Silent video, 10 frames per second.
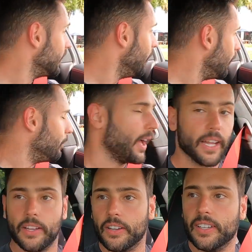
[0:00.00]
Oh my
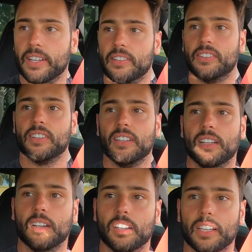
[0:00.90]
goodness.
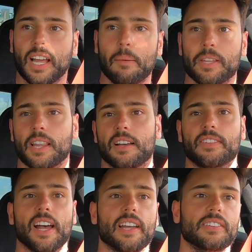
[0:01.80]
I'm in love,
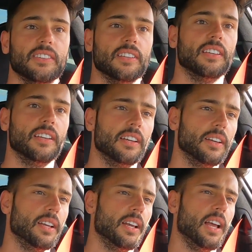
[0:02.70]
guys.
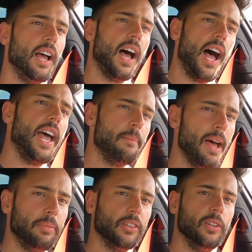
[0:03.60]
I am
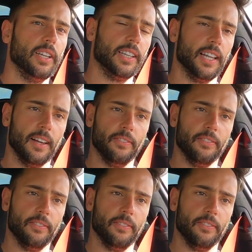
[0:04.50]
absolutely in love.